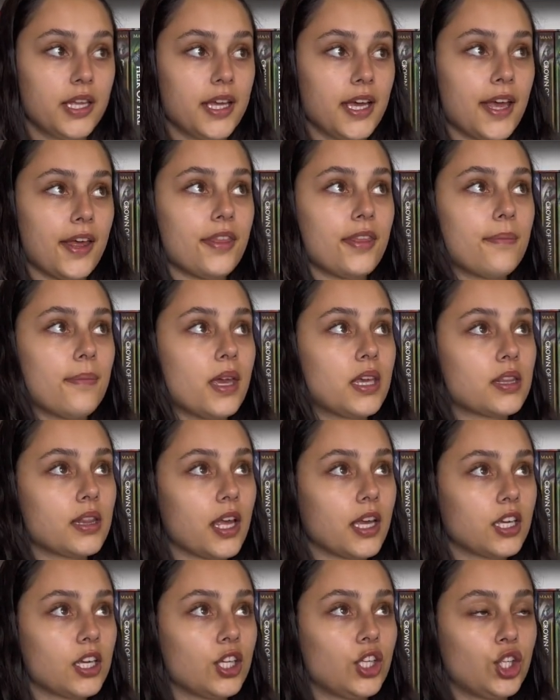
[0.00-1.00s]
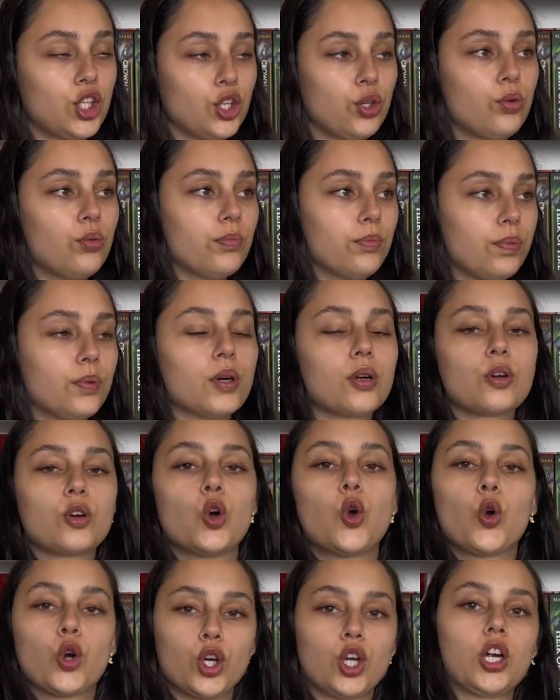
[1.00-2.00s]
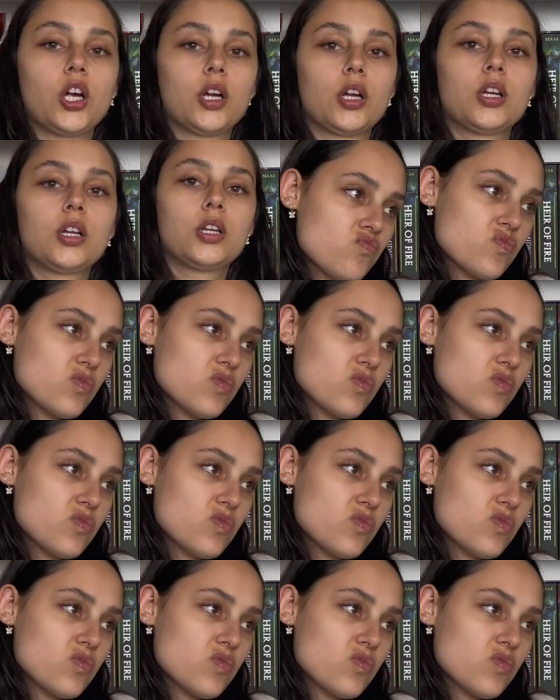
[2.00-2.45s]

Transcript: and then make like a cute book corner.